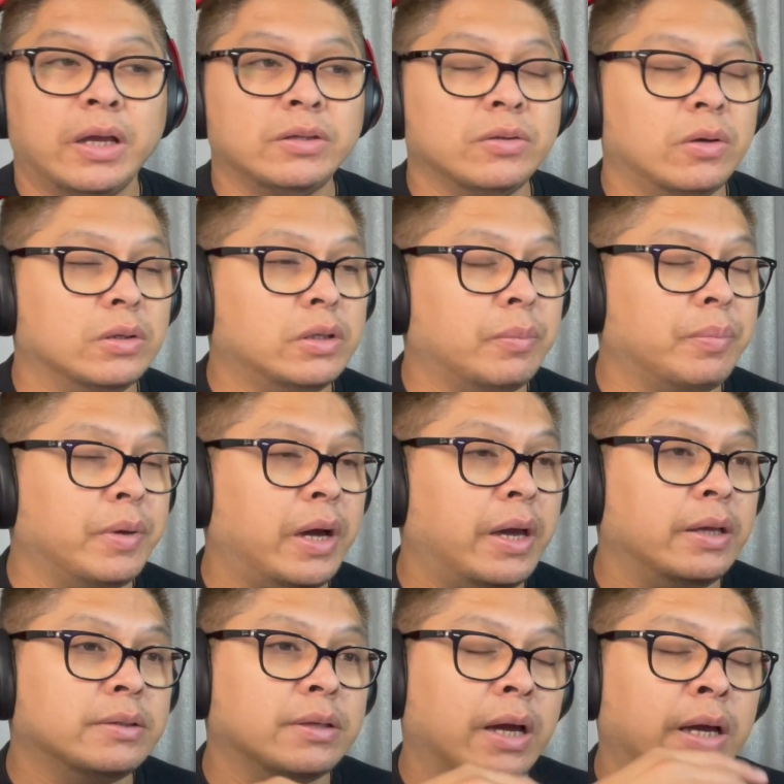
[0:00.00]
Hold up,
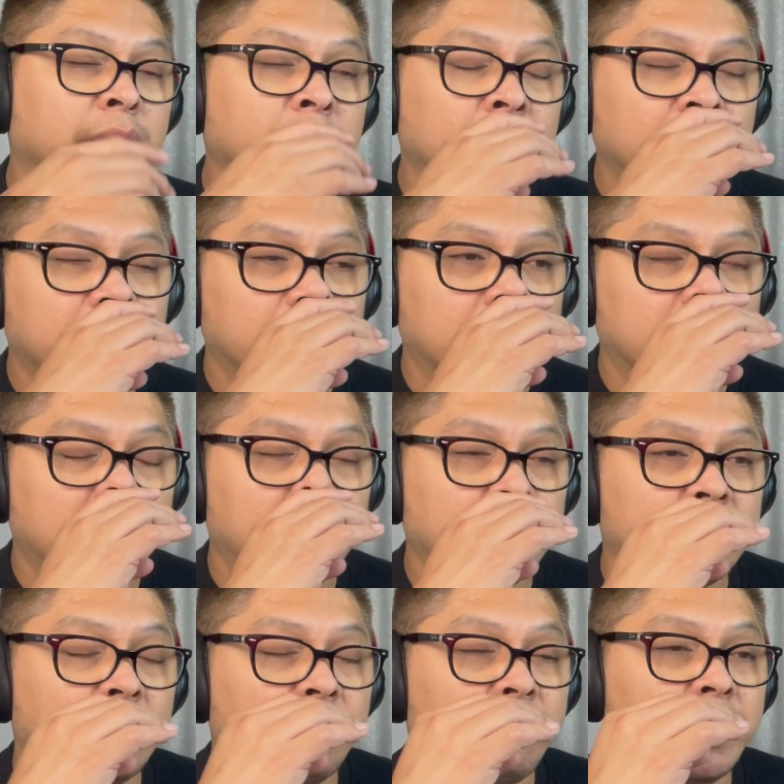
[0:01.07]
guys. I know it
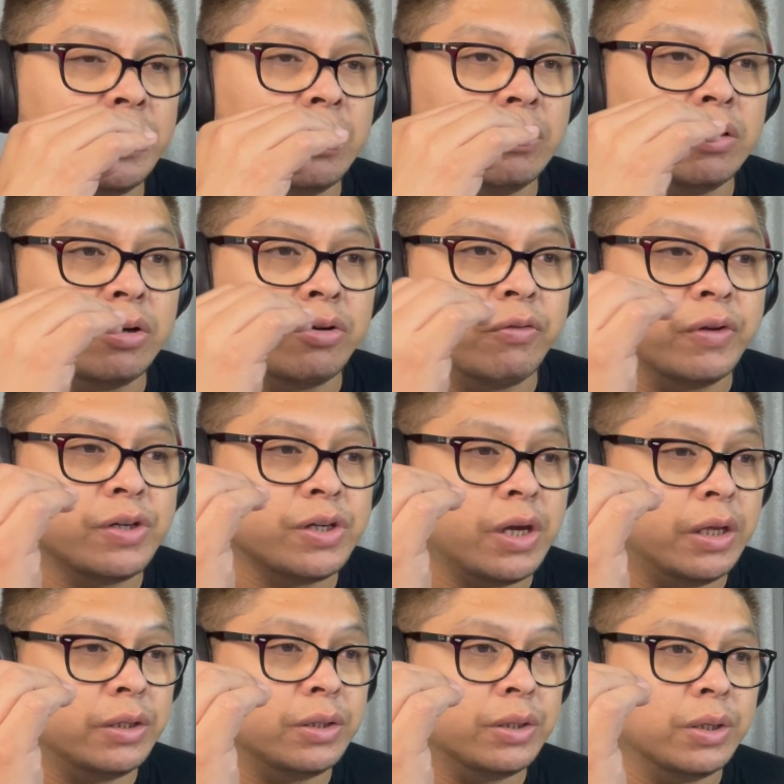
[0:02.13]
is already on the
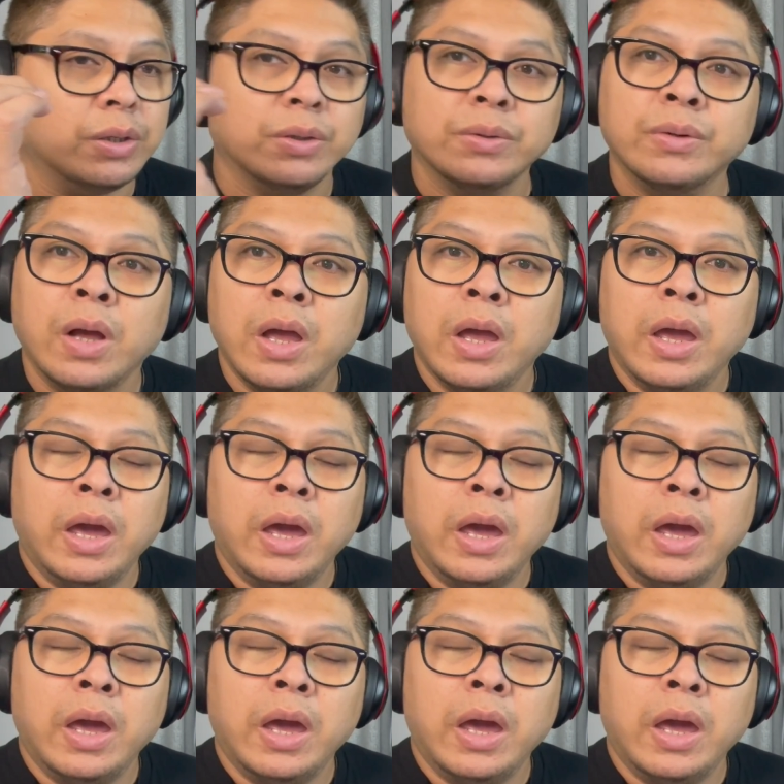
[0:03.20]
crescendo.